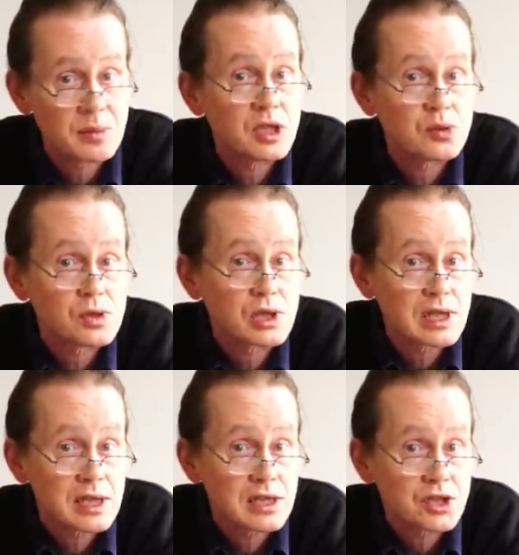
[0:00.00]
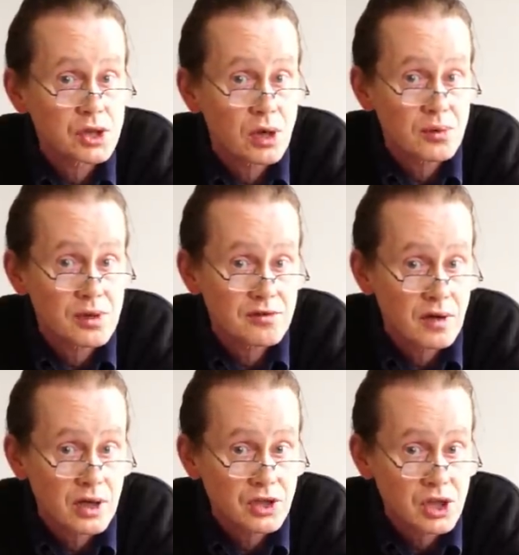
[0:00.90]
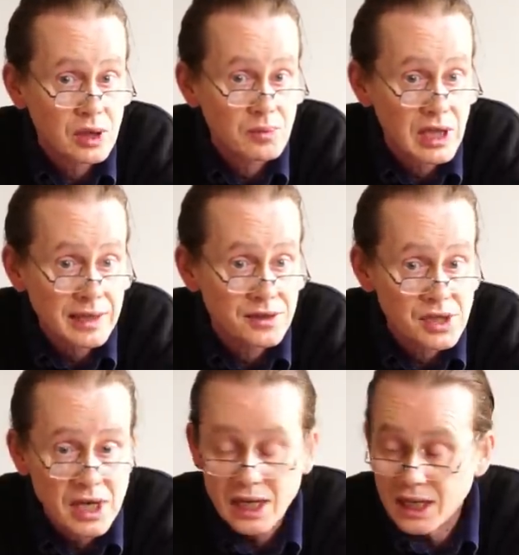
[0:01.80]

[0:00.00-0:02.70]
image was clearly shot with a very cheap lens.